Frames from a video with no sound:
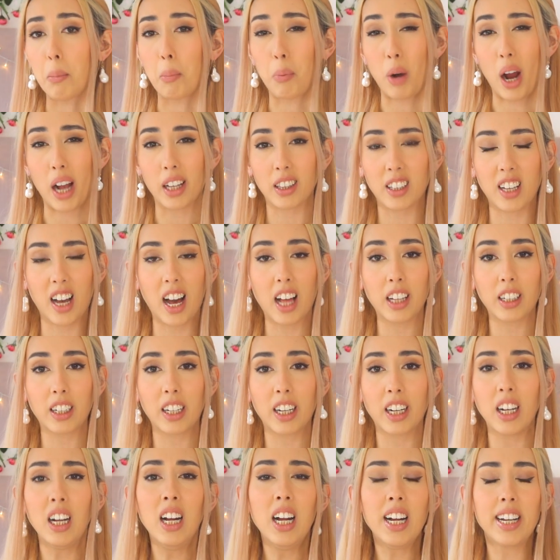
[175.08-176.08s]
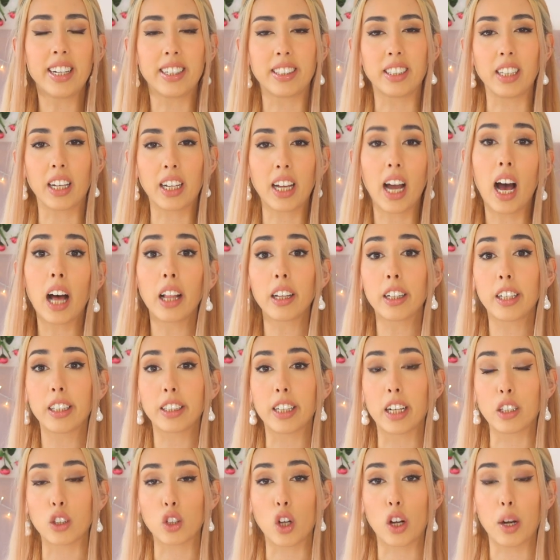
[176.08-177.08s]
bright color. It's a color
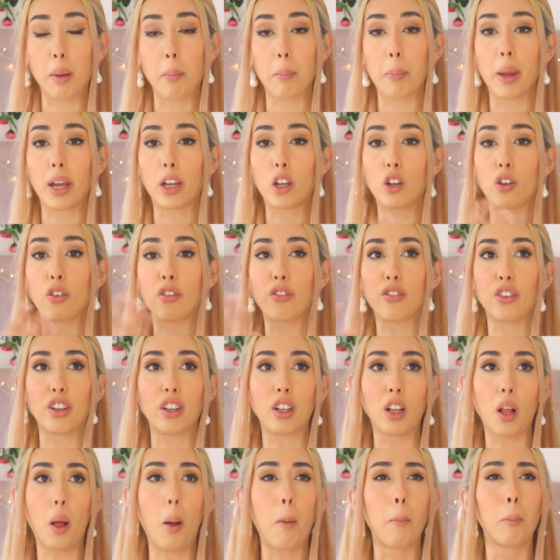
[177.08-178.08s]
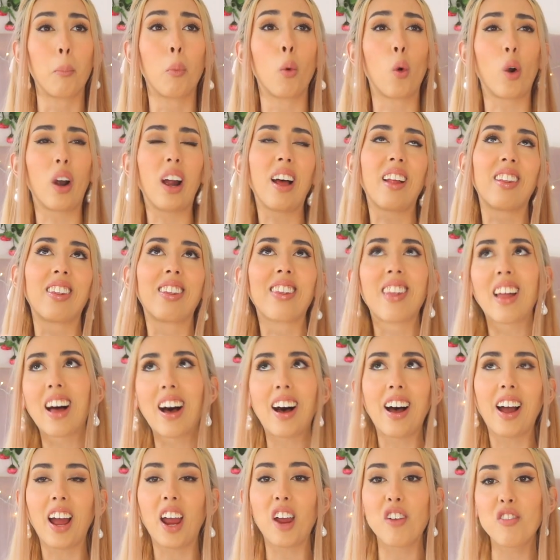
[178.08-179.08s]
that's gonna make you feel more
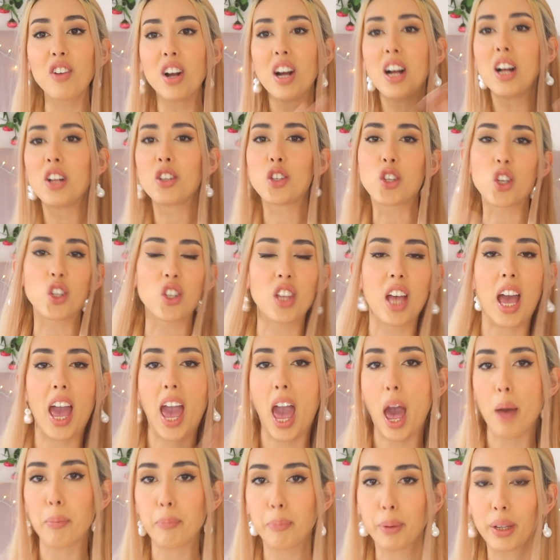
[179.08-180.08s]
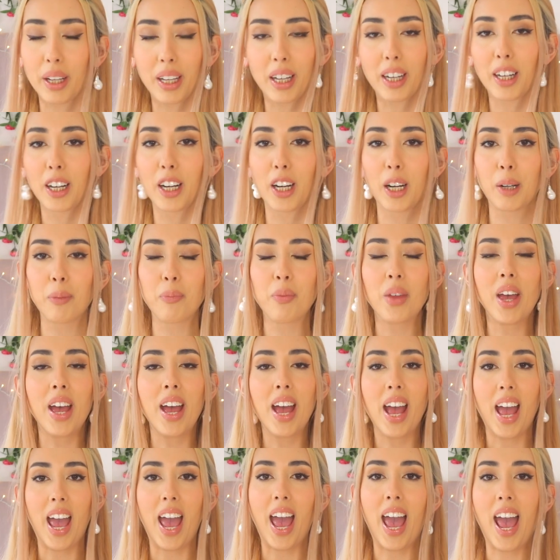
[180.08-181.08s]
alive, just happier,
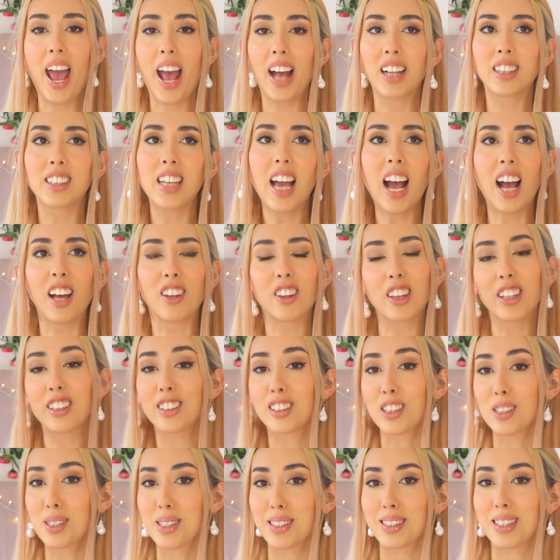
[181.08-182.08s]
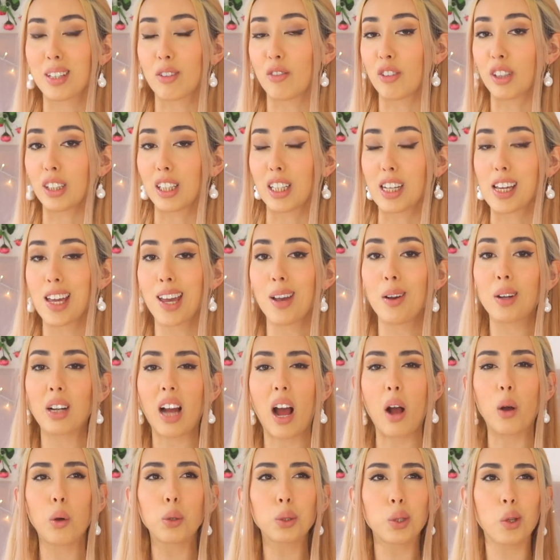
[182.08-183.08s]
and yeah, I think this is really cute.
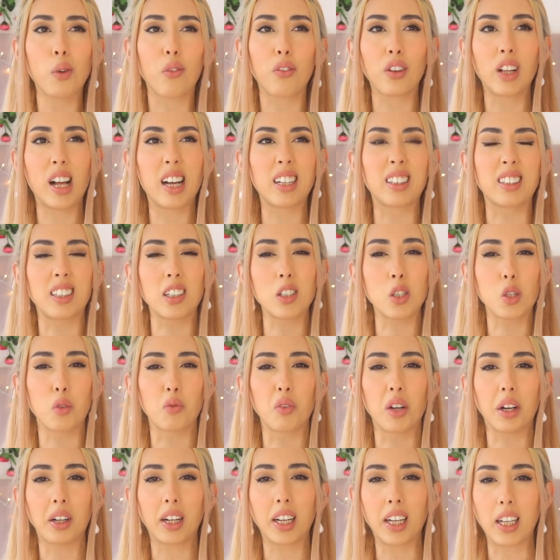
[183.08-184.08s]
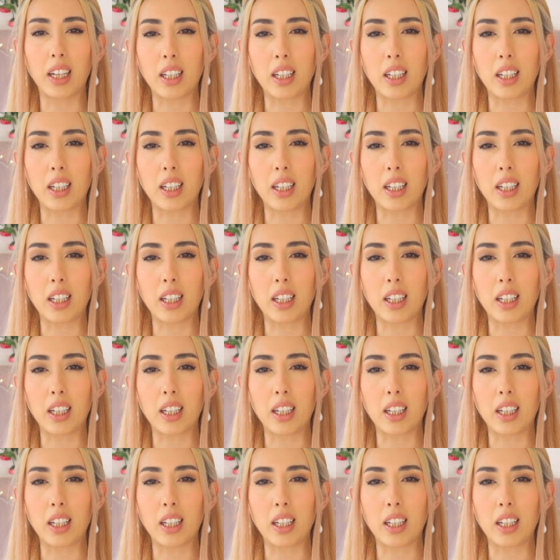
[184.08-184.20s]
I also feel like this is very